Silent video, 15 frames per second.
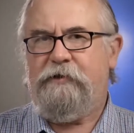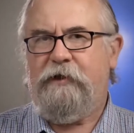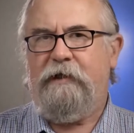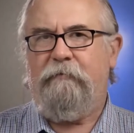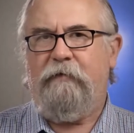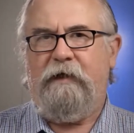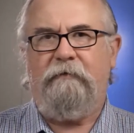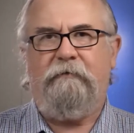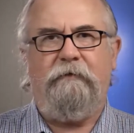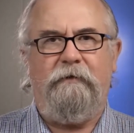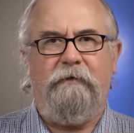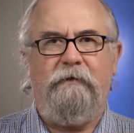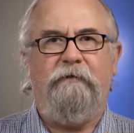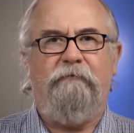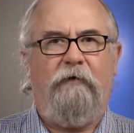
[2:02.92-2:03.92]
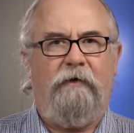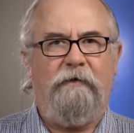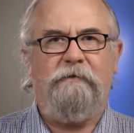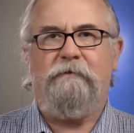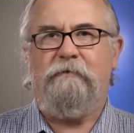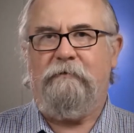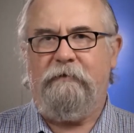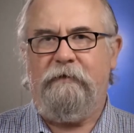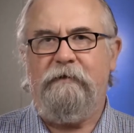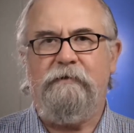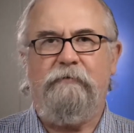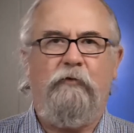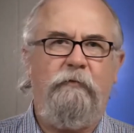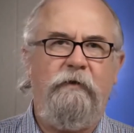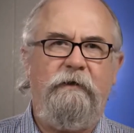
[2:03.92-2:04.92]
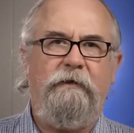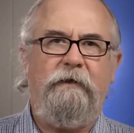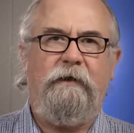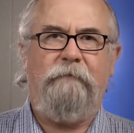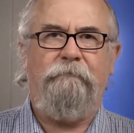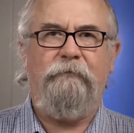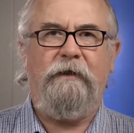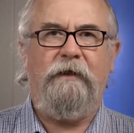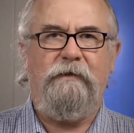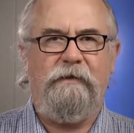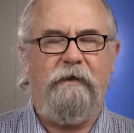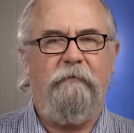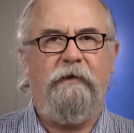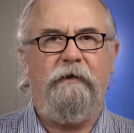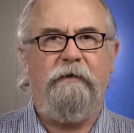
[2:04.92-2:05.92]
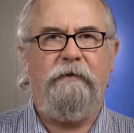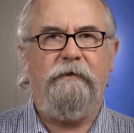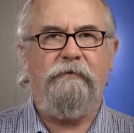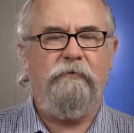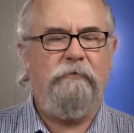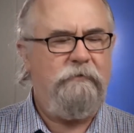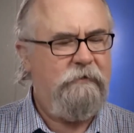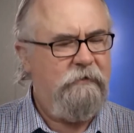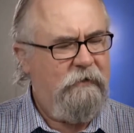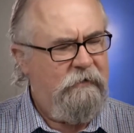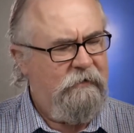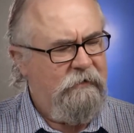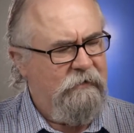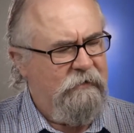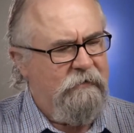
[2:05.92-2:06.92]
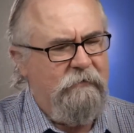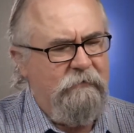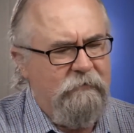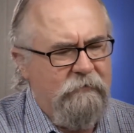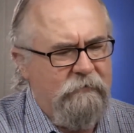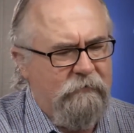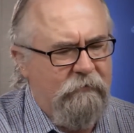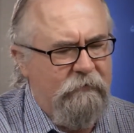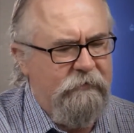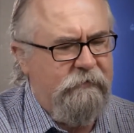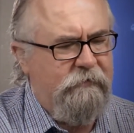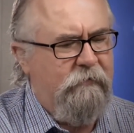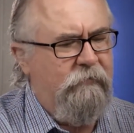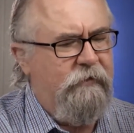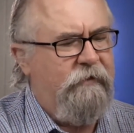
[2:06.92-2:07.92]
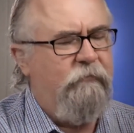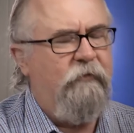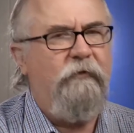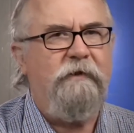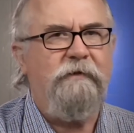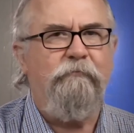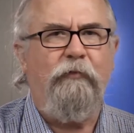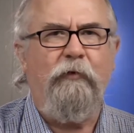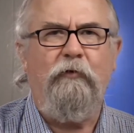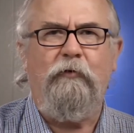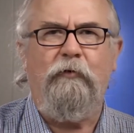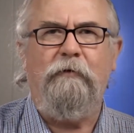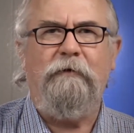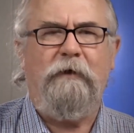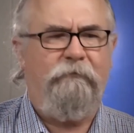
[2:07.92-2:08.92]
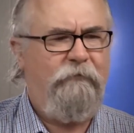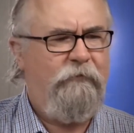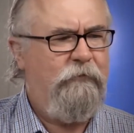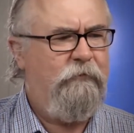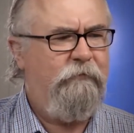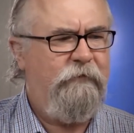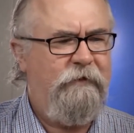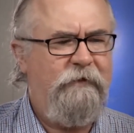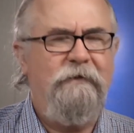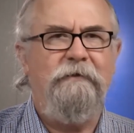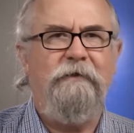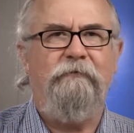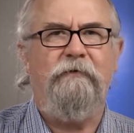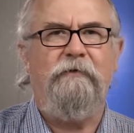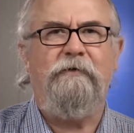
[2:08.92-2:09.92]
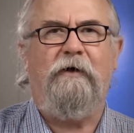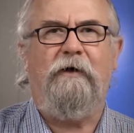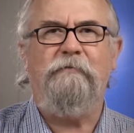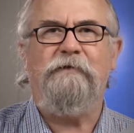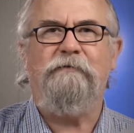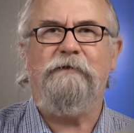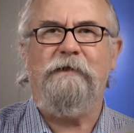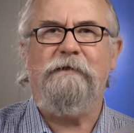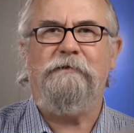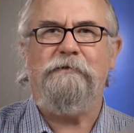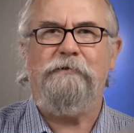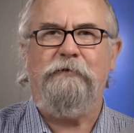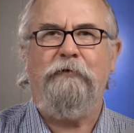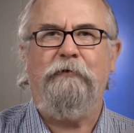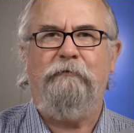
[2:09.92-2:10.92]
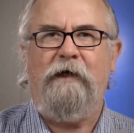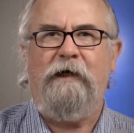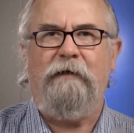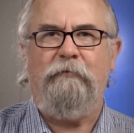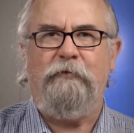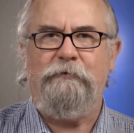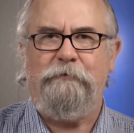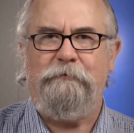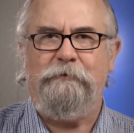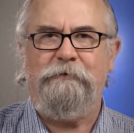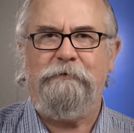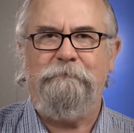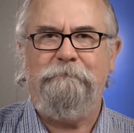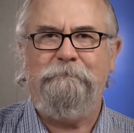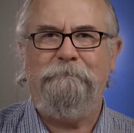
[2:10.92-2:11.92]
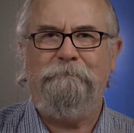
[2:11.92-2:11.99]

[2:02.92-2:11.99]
a chat about the devices and things that we'll be examining in this course. So let's go in and we'll explore a few of the different types of sensors that are available to us.